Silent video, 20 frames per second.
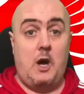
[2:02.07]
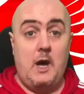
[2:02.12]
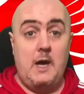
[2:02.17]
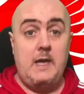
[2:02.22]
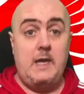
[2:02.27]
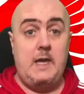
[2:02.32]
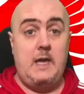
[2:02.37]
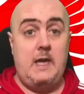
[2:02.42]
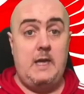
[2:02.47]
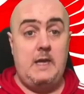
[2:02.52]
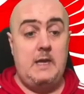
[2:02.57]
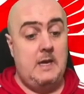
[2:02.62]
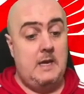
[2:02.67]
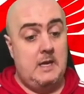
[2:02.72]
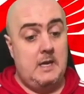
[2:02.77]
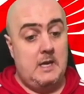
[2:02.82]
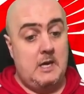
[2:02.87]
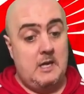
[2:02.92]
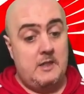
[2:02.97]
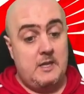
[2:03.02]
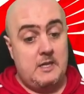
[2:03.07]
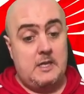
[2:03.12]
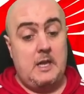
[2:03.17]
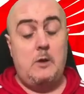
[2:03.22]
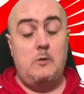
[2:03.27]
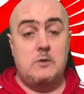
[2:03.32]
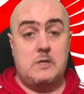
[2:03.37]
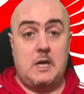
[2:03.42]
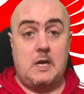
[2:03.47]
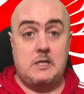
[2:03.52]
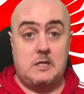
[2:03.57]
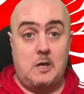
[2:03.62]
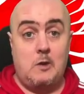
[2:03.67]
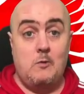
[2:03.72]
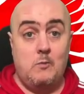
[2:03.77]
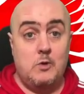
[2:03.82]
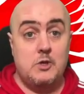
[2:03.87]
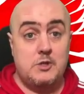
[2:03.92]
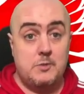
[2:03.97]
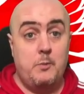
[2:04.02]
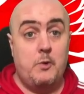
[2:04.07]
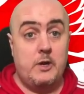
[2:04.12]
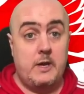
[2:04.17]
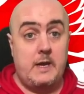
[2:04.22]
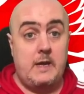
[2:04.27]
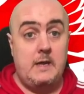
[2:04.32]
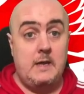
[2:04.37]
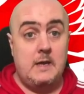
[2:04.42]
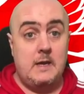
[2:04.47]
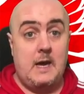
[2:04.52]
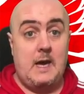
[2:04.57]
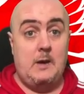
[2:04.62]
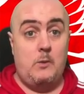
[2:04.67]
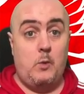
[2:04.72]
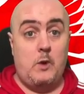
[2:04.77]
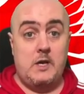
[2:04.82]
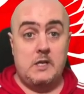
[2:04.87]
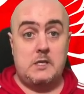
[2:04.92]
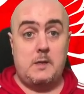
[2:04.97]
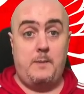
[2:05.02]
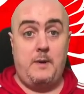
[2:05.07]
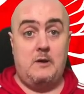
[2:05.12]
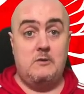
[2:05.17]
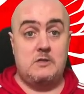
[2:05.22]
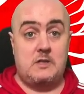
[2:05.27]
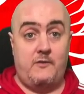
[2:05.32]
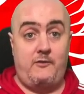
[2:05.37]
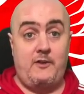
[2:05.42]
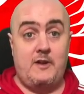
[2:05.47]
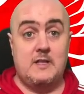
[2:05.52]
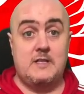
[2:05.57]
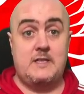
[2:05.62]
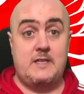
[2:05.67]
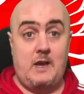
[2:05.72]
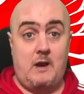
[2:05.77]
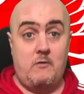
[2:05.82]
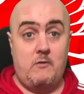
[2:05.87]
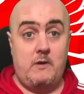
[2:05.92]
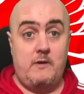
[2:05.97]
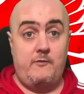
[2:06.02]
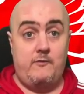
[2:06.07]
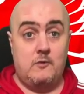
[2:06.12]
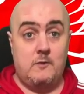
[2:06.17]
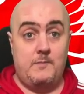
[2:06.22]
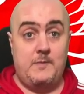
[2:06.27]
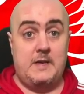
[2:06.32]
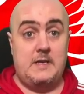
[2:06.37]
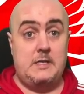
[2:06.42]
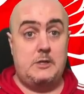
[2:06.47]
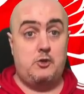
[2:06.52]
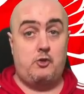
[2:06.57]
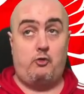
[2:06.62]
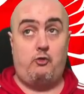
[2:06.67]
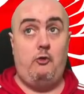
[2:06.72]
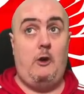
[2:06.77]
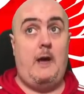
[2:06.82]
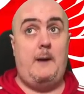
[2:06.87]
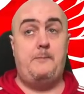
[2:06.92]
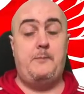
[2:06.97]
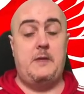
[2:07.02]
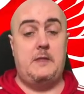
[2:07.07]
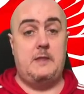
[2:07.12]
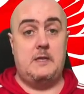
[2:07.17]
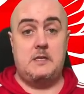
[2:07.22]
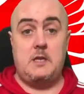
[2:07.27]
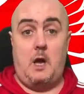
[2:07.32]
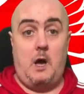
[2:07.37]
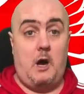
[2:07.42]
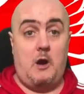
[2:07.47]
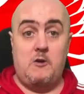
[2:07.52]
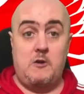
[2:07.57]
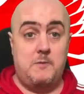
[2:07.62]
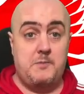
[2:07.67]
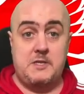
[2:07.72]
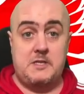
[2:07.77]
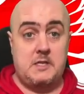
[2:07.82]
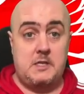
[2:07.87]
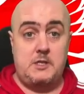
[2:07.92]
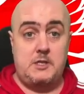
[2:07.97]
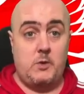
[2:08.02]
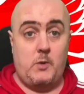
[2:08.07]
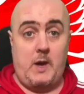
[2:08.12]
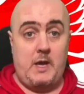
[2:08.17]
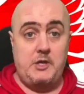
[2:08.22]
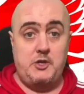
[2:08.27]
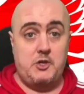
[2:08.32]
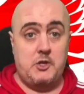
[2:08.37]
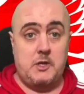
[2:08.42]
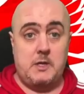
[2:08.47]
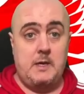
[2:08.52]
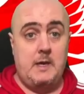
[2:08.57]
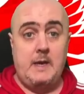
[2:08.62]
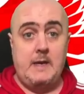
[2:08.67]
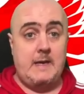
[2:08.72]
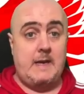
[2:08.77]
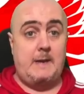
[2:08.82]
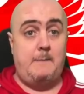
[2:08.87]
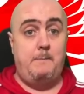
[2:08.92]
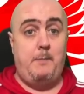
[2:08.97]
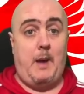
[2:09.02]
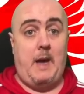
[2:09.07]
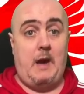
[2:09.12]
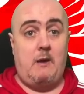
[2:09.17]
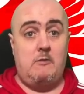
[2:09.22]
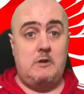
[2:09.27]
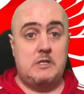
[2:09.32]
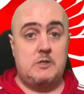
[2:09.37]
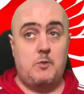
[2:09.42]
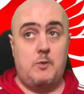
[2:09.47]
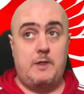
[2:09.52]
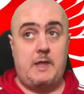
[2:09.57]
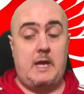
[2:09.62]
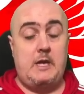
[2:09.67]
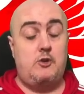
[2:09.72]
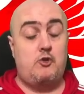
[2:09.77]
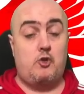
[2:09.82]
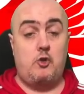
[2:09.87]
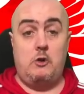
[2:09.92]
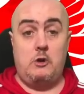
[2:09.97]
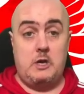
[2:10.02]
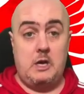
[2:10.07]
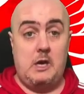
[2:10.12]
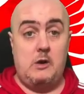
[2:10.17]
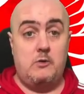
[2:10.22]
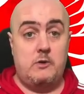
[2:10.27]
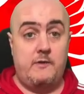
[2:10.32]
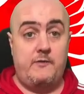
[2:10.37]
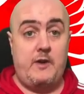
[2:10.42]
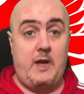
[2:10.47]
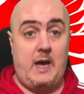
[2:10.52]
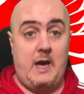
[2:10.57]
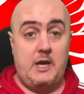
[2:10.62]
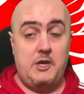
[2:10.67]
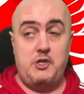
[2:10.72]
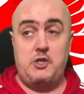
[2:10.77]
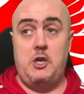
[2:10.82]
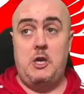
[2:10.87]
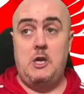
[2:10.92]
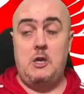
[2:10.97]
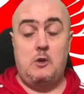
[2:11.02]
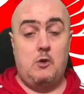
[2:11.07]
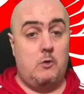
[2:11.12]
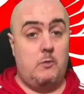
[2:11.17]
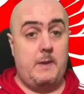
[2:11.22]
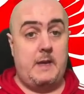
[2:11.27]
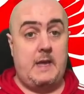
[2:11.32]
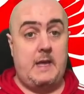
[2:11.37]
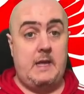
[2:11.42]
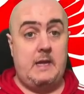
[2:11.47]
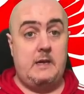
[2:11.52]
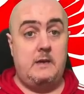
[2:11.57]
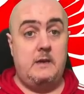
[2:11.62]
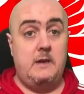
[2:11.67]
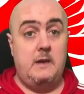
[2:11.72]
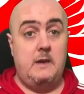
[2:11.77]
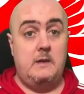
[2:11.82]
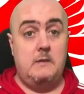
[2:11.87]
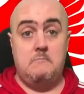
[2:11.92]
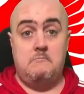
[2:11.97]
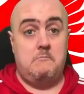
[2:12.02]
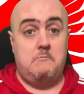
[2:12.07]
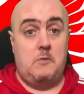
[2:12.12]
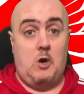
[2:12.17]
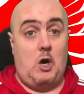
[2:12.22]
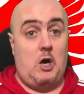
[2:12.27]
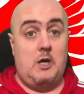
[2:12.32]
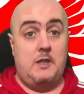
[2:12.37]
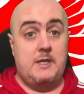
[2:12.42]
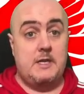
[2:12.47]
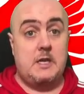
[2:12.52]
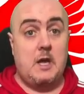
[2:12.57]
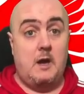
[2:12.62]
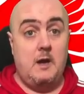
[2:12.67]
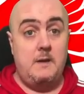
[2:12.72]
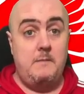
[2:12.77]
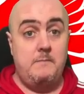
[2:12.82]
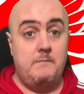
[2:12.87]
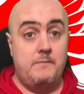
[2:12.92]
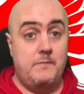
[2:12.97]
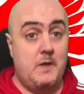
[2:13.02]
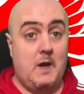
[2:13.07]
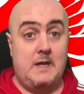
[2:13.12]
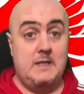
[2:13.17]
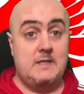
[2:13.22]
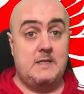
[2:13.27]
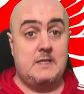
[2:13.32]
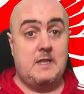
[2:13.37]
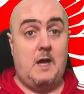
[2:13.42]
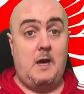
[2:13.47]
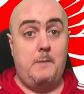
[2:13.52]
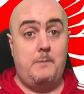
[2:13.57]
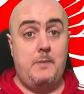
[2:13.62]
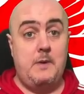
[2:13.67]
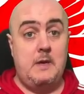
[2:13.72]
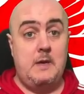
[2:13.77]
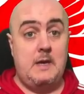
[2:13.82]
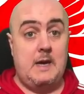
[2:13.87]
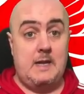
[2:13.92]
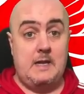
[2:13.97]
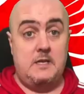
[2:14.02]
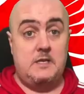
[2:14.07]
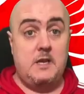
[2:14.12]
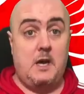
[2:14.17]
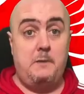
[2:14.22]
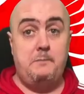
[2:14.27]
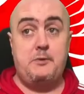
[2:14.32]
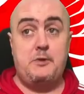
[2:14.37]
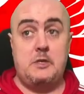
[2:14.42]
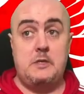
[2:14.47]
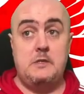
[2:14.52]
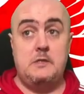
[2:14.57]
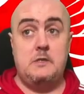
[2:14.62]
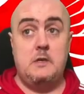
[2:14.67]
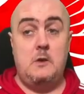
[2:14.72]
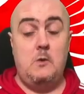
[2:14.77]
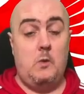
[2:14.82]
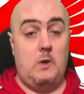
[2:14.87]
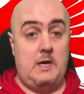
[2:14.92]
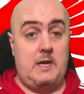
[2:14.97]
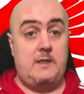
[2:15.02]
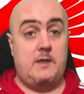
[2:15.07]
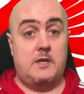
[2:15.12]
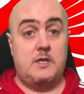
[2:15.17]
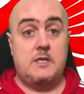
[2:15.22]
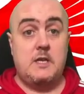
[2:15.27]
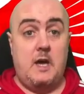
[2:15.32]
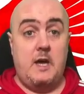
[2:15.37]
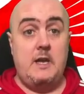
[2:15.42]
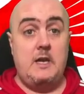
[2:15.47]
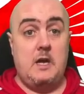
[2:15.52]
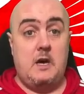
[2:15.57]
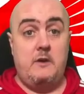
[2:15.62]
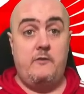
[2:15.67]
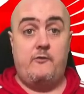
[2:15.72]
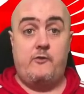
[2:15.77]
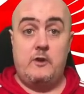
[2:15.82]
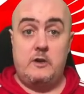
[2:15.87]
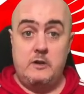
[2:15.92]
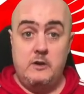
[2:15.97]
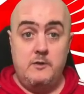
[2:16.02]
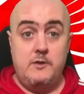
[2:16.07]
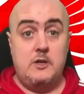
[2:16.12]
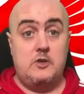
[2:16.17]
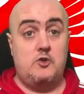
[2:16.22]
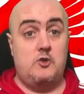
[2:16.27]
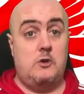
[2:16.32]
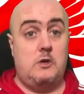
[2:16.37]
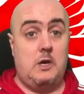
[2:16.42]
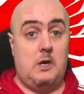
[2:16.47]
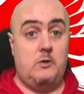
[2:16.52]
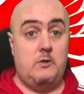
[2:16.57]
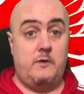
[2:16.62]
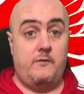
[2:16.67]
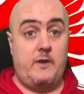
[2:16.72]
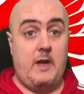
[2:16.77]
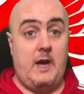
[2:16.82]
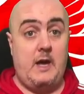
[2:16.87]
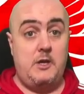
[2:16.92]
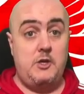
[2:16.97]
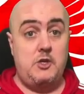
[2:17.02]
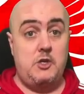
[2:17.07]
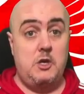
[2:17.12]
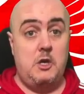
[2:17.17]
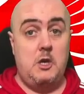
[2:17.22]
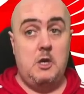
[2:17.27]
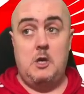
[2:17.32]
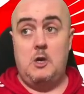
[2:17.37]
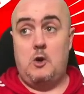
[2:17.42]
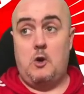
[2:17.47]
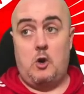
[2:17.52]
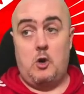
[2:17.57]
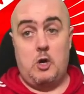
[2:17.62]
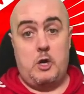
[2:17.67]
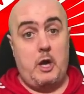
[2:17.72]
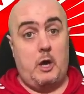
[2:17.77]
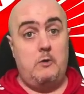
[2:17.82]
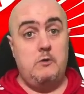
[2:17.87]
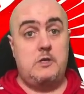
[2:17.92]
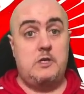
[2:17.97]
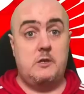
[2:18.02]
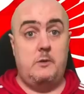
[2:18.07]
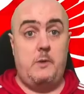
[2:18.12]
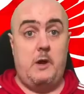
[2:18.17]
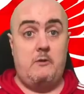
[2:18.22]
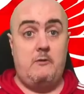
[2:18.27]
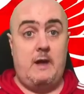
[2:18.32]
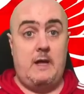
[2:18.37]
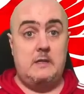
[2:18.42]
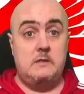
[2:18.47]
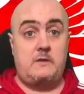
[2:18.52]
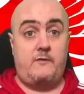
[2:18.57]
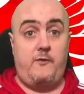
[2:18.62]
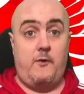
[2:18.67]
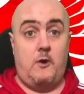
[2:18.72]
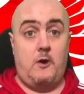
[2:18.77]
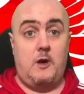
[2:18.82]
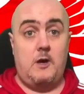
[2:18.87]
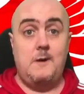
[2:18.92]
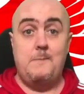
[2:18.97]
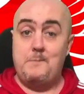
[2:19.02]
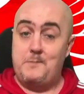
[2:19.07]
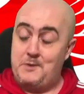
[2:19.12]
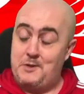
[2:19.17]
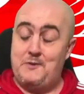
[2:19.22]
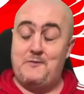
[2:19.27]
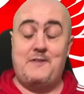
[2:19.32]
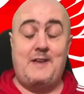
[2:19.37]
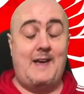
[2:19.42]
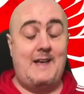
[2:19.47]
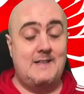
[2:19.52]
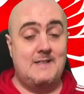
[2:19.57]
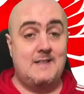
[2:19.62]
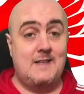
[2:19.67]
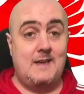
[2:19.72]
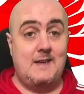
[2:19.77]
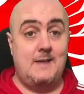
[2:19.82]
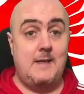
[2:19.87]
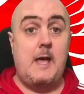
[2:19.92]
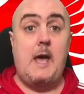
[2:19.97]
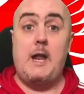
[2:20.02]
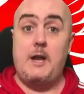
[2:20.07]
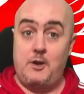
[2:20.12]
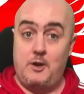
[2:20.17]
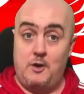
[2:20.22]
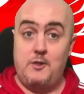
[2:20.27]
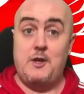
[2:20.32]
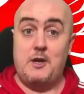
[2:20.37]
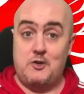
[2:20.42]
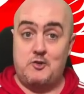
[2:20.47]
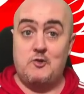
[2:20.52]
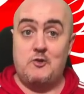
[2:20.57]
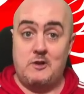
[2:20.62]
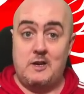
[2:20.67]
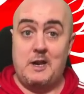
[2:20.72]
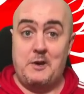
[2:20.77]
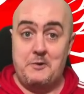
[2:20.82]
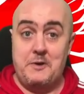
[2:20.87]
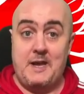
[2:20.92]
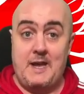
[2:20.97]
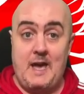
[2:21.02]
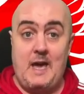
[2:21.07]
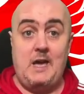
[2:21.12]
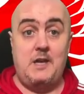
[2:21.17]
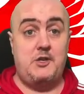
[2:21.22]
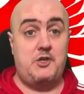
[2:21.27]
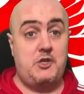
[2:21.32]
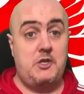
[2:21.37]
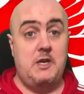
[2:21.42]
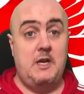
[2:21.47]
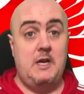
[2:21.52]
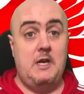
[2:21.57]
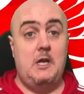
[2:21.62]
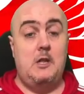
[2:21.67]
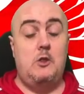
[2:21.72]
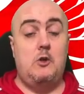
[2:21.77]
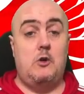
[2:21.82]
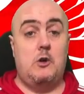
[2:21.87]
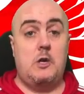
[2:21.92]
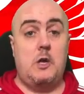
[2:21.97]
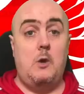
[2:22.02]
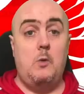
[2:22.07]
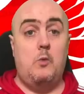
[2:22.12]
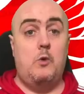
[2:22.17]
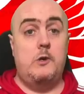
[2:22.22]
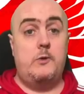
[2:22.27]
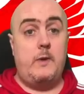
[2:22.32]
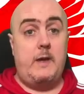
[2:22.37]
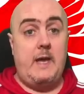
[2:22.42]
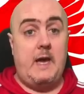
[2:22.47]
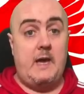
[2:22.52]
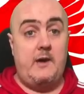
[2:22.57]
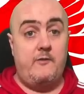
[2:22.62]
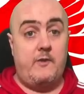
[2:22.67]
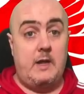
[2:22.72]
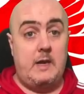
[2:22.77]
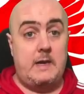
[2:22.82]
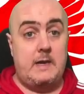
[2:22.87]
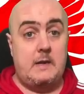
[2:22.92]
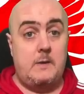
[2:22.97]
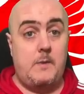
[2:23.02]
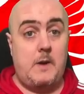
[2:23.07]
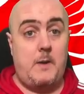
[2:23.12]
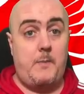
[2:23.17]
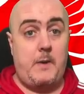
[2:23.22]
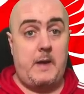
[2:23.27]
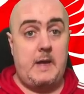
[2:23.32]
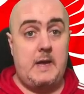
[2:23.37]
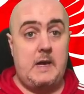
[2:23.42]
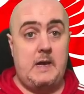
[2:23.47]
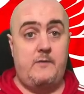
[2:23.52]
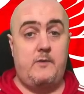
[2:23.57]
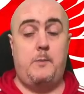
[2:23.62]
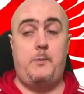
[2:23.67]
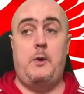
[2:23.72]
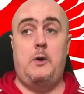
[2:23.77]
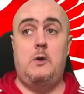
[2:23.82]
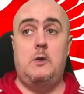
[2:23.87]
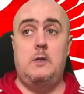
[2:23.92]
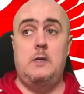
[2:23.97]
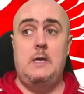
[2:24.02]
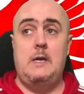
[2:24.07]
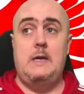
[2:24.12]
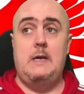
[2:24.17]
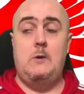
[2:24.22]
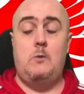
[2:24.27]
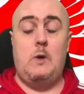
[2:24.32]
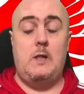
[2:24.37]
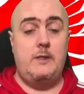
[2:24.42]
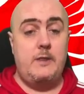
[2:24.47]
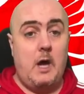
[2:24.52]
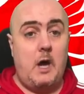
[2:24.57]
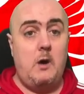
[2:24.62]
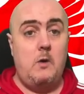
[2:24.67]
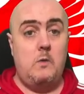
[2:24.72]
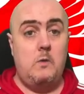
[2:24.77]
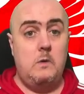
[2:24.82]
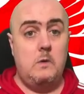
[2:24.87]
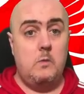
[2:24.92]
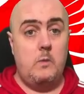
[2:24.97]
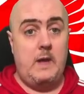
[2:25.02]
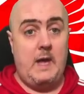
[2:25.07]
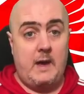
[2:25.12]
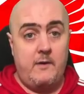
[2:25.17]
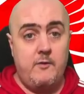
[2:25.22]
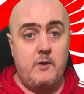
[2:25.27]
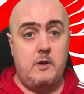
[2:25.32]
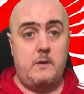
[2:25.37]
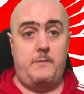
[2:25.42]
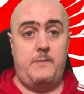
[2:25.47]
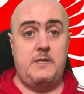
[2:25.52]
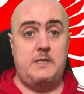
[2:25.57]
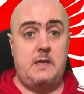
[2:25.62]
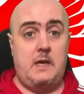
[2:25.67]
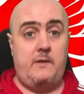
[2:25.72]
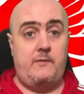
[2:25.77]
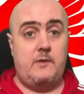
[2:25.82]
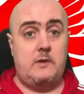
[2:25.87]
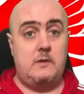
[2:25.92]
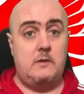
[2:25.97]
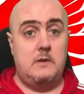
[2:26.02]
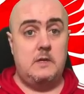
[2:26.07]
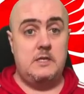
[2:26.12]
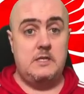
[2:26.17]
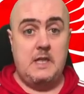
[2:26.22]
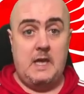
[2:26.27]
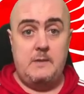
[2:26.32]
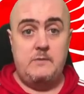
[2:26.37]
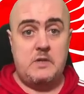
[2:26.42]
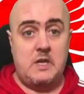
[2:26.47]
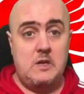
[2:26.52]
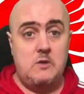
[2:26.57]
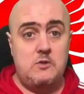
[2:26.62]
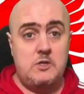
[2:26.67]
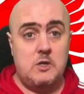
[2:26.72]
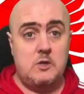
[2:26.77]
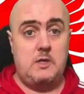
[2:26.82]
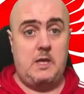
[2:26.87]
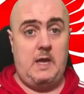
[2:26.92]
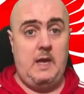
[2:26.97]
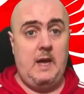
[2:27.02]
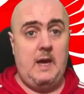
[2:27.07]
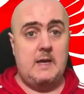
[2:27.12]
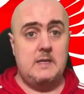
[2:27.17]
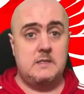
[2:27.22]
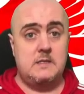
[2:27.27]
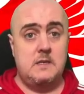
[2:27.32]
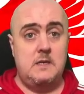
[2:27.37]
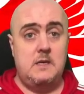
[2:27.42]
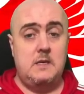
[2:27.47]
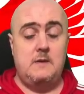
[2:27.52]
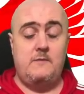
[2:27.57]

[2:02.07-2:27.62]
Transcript: i.e., the dude's got too much money, and we're supposed to feel sorry for him that he's trapped in this horrible situation in Paris with a truckload of cash coming in all the time, non-stop. And his options will either sign on for another truckload of cash or go somewhere else for, you've guessed it, another truckload of cash. Look, would we have Kylian Mbappe at Liverpool? Well, no, we have a number 7. His name's Lucho Diaz.